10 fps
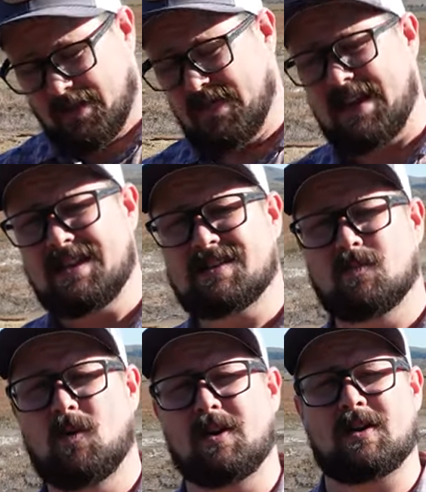these
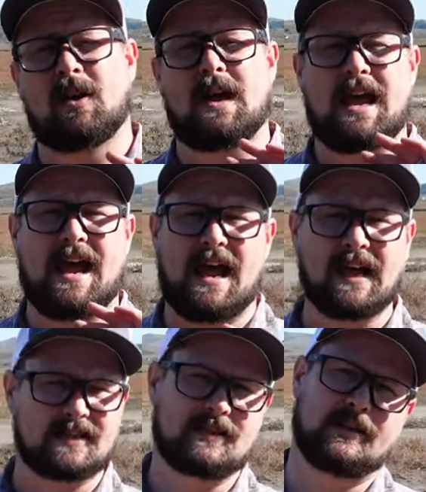work
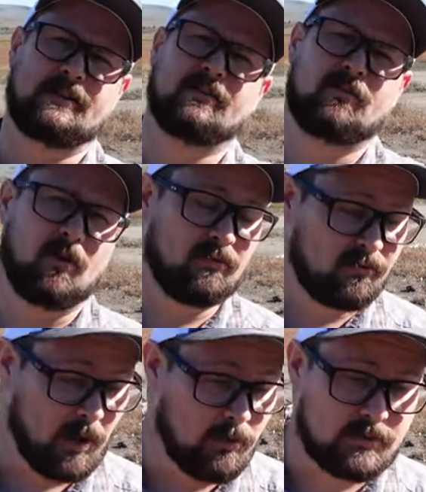excellent for
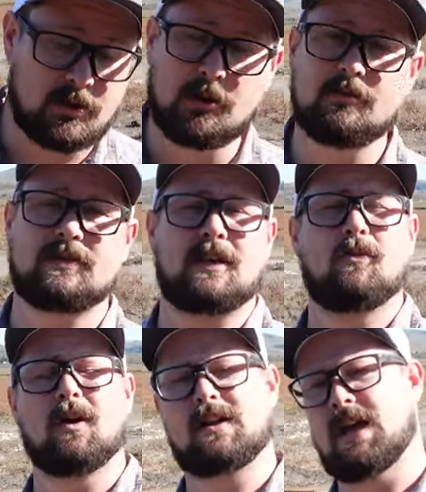float tubes. They
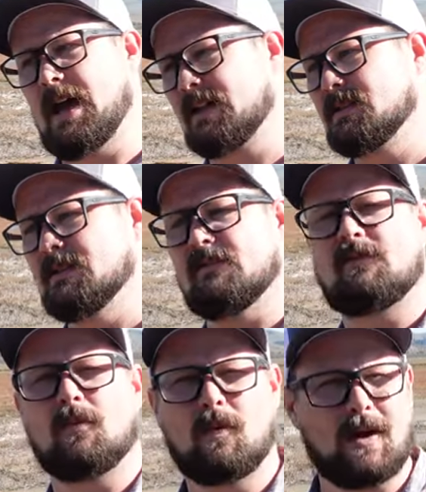work excellent
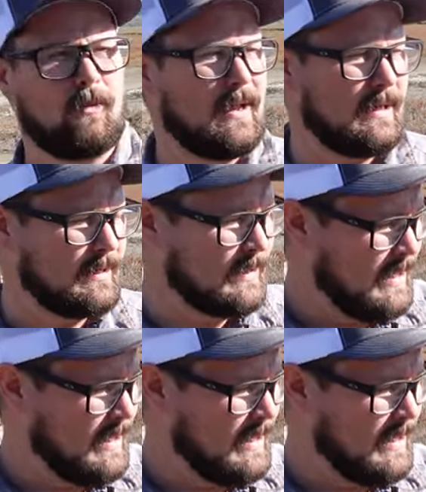for wet wading,